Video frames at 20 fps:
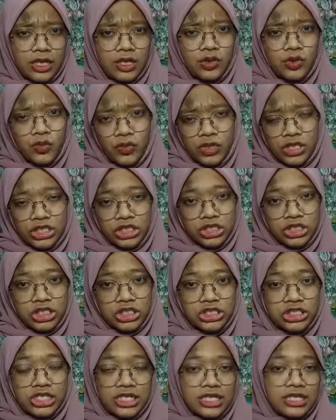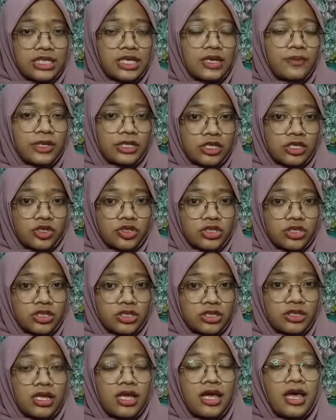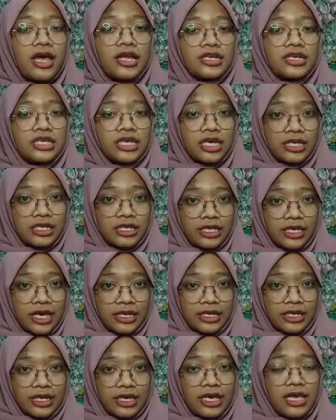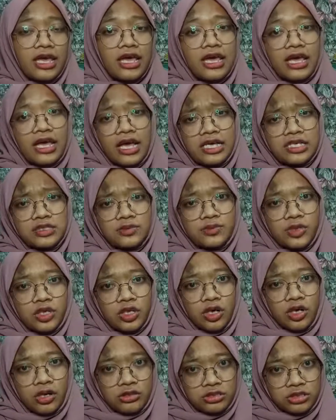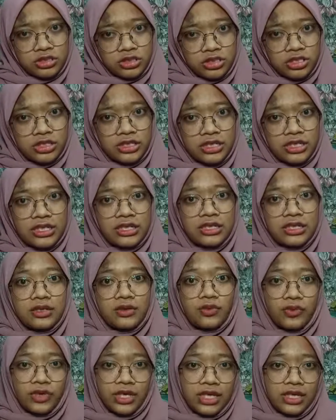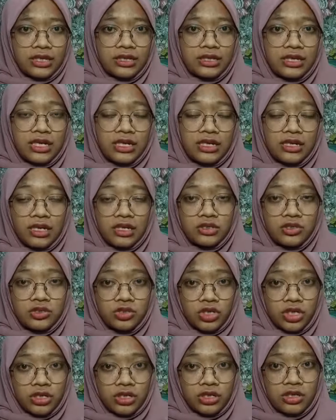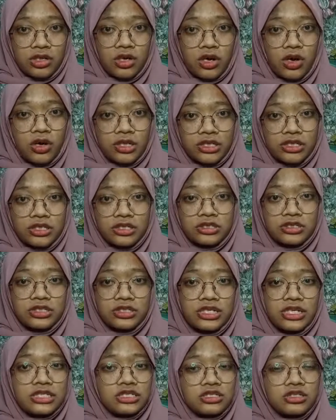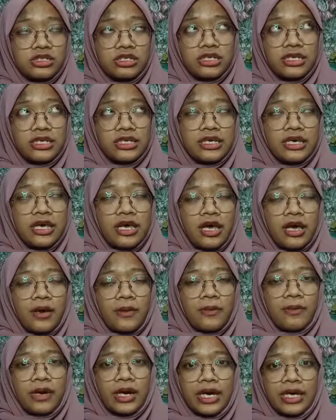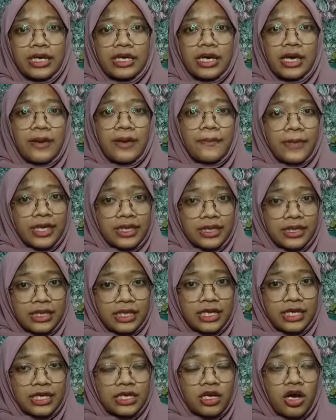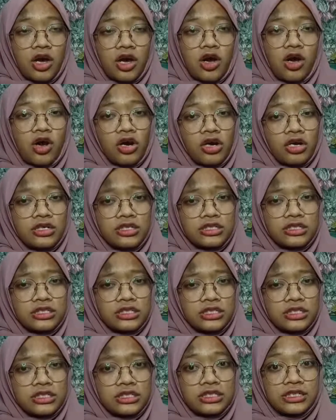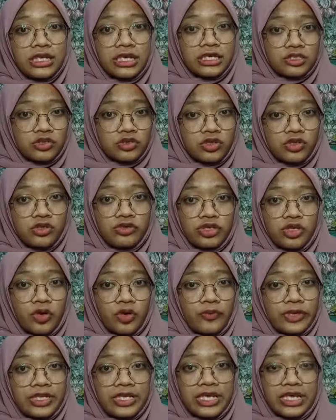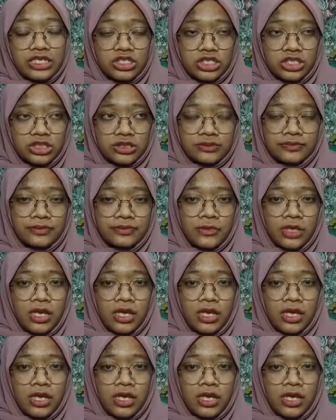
in which the genetic material, their DNA, has been altered in the way that does not occur naturally by mating or the natural recombination.